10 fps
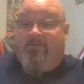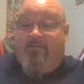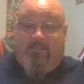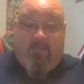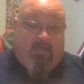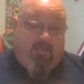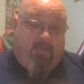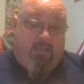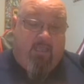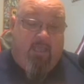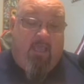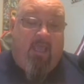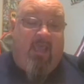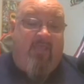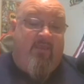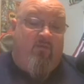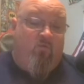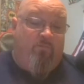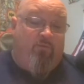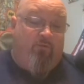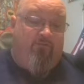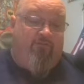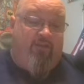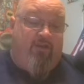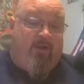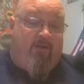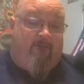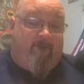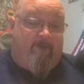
to the side. And then we'll pull the figure out.